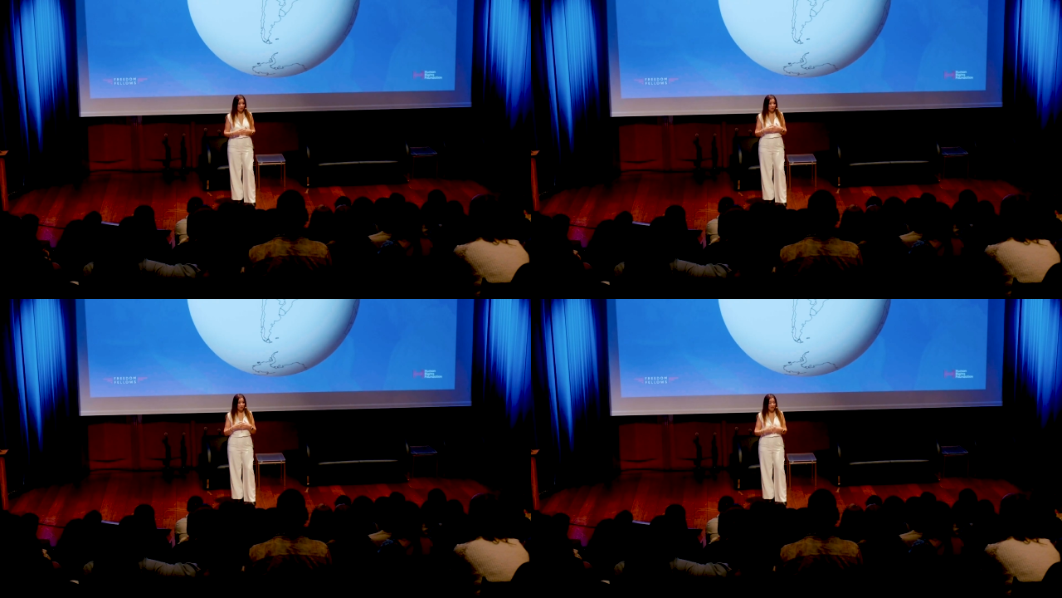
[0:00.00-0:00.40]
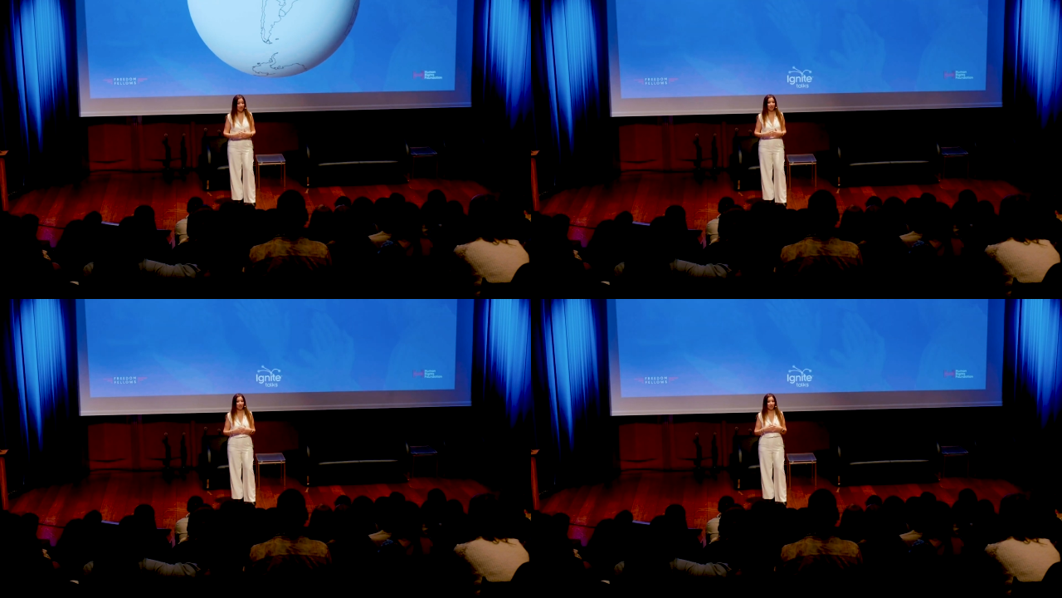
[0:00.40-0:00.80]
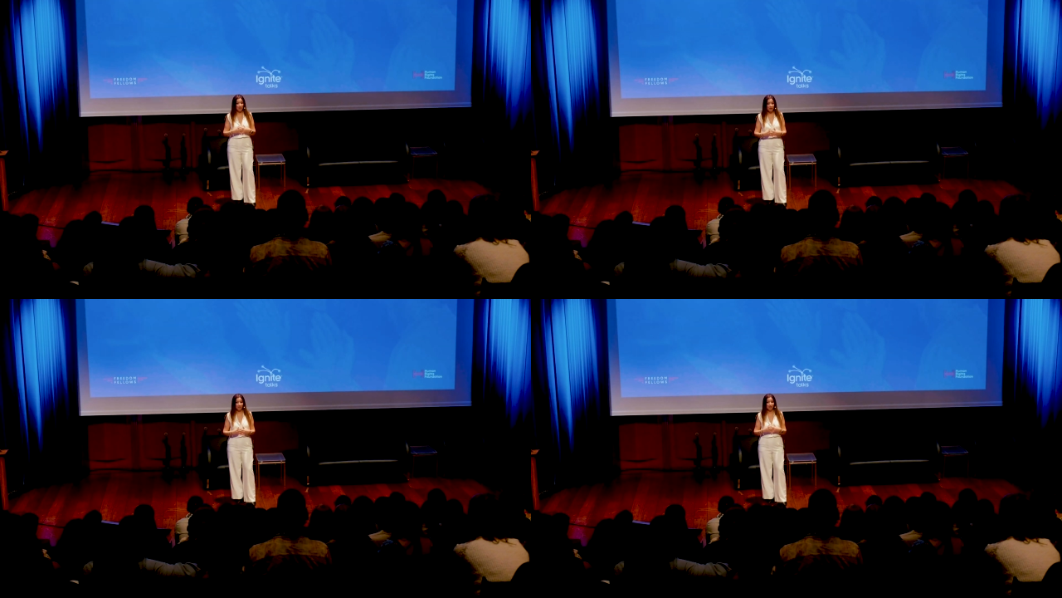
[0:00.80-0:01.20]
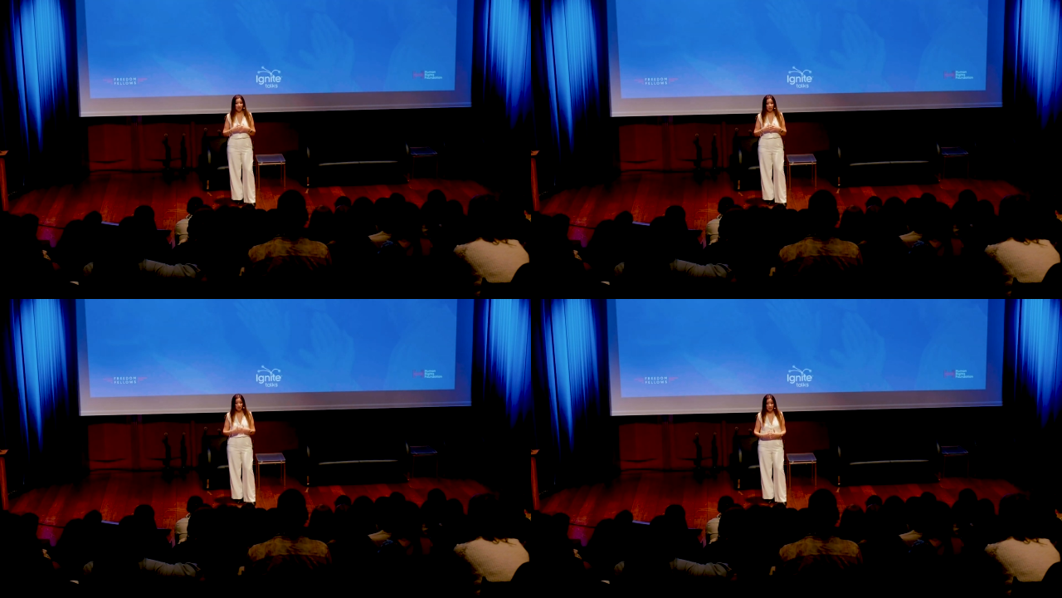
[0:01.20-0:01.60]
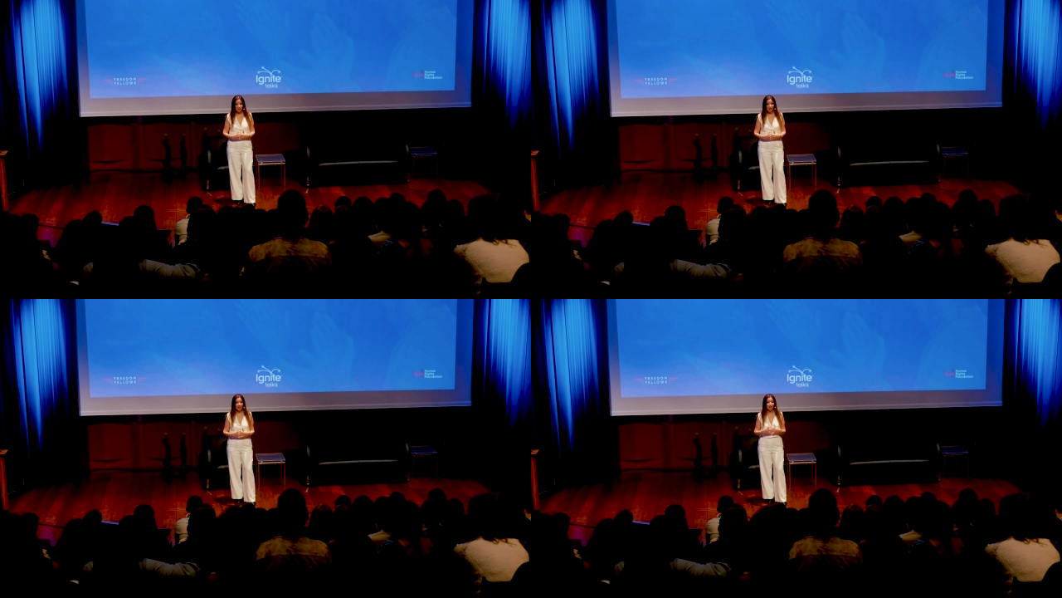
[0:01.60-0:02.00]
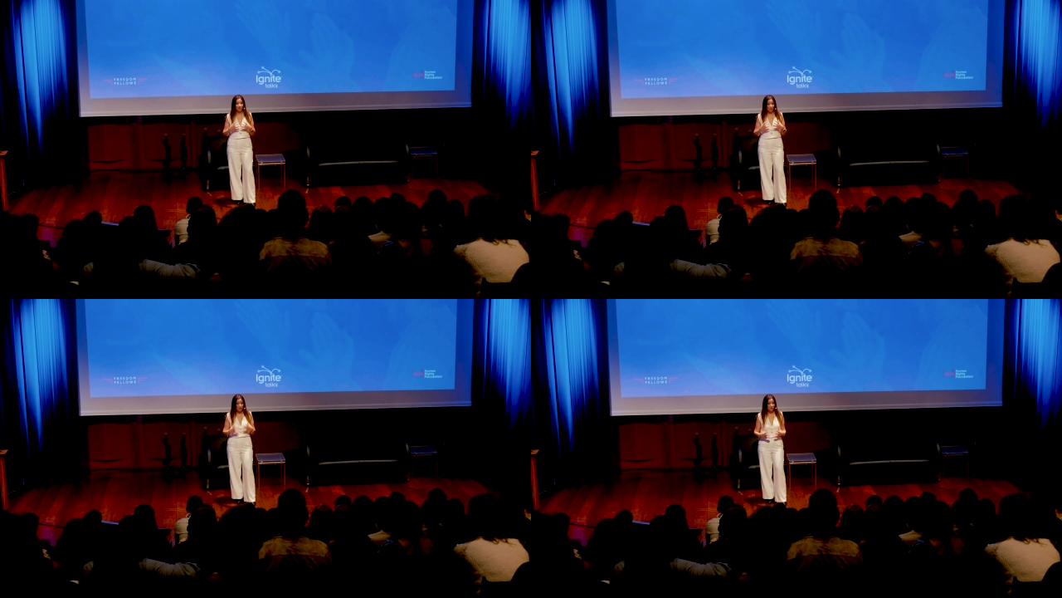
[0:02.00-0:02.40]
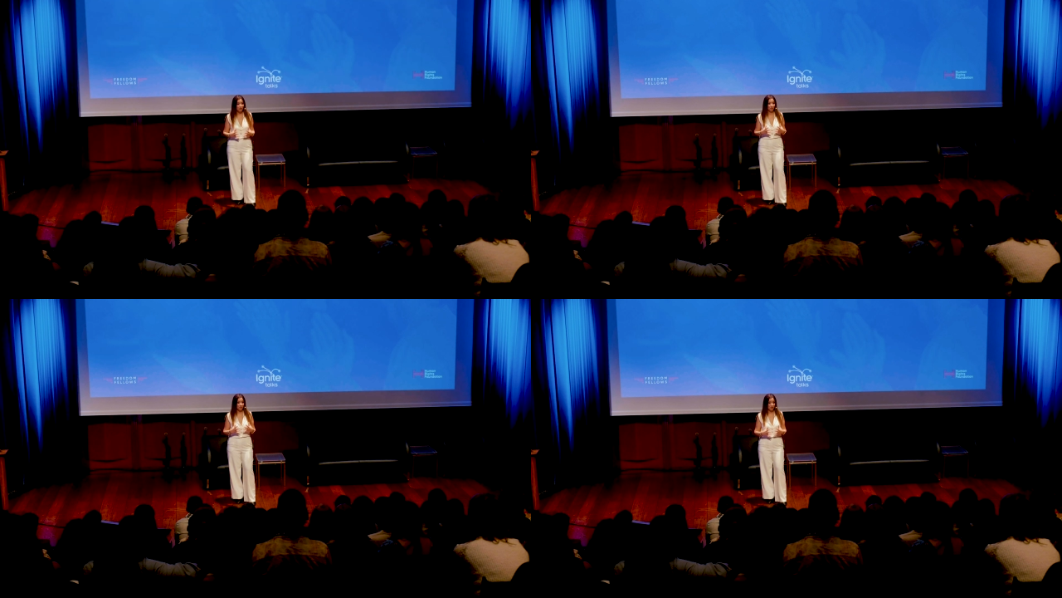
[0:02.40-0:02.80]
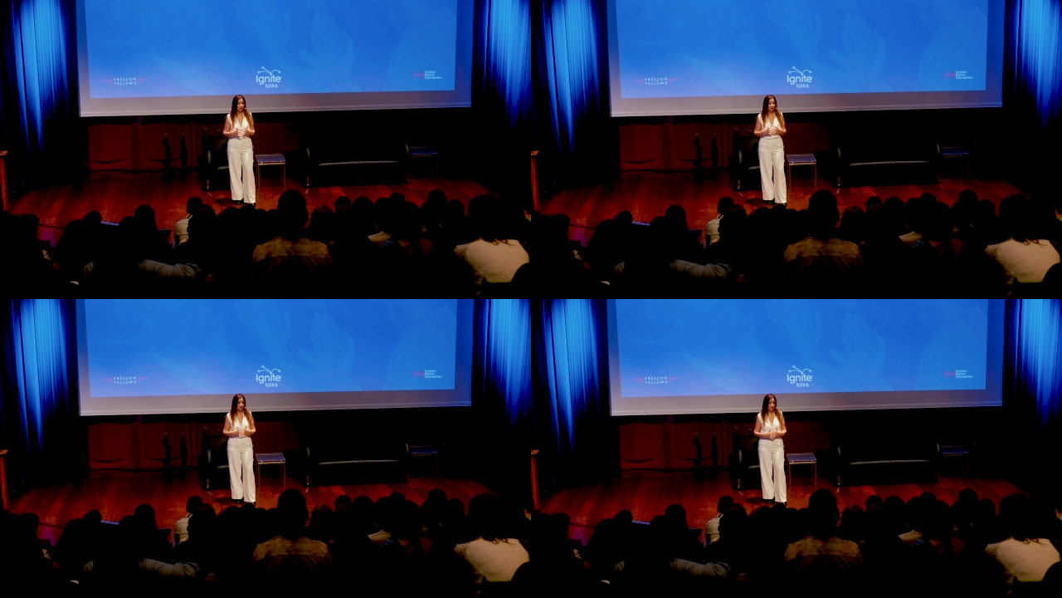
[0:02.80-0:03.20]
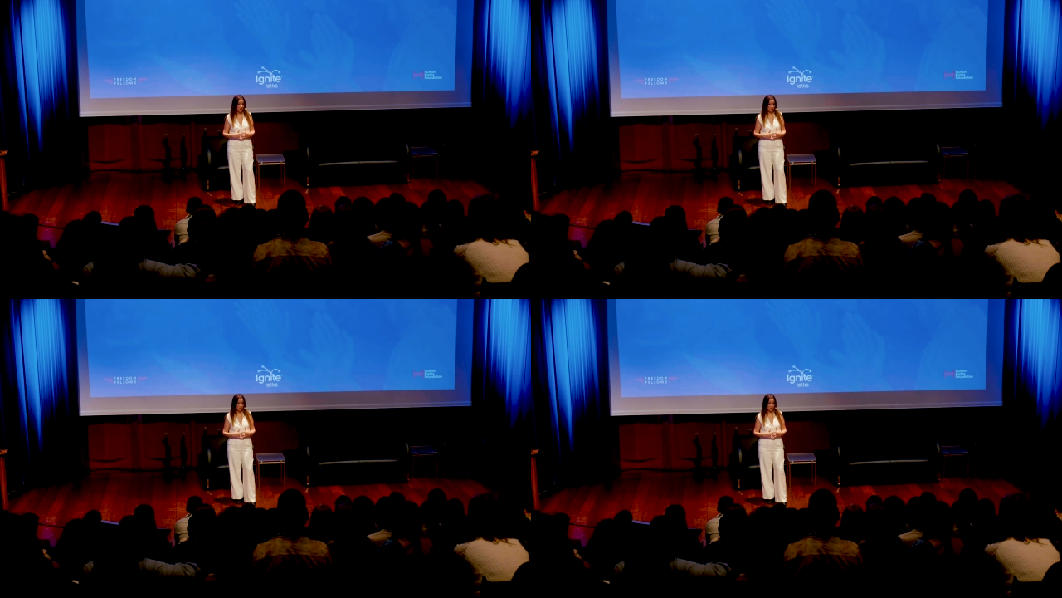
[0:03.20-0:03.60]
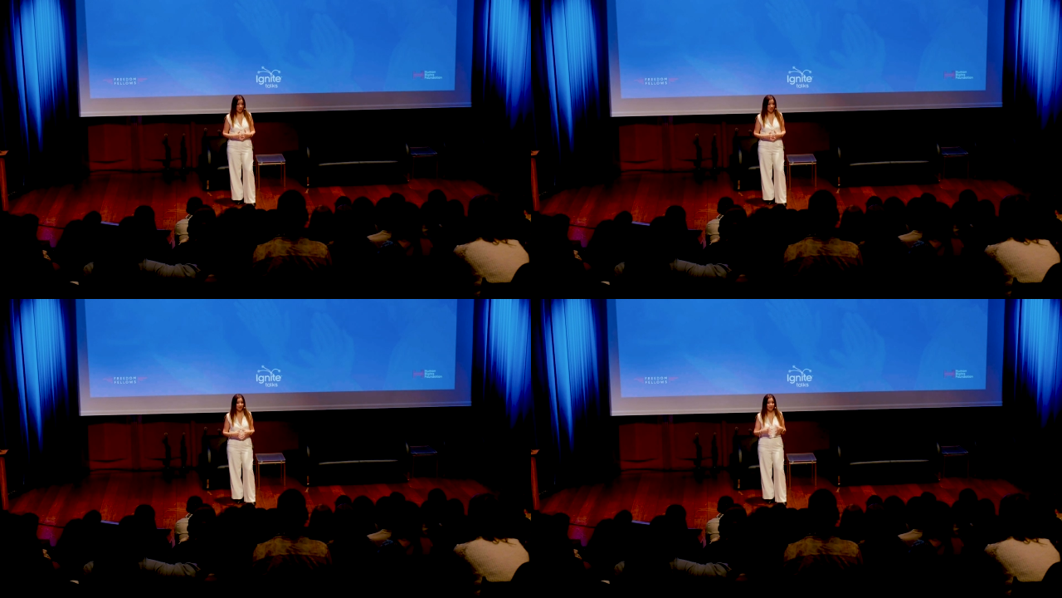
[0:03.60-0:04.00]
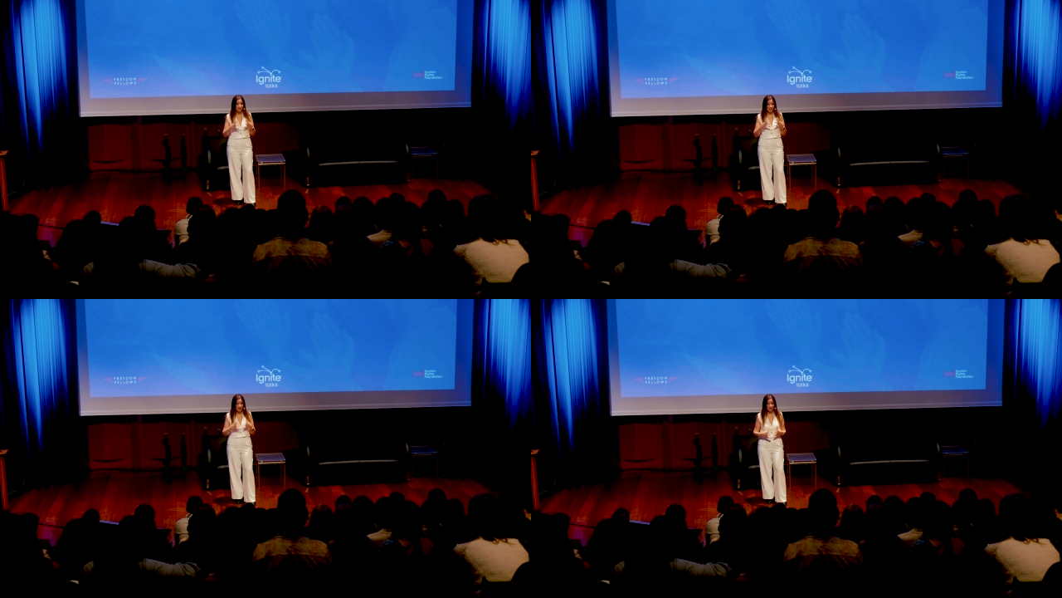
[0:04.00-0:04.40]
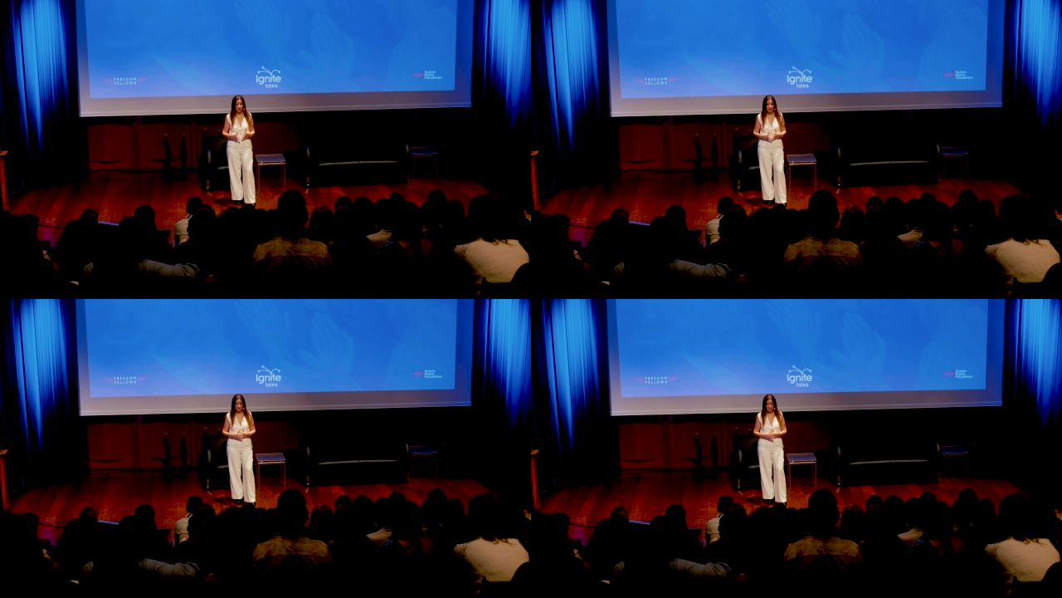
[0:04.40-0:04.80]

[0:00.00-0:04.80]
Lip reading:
(no speaker visible)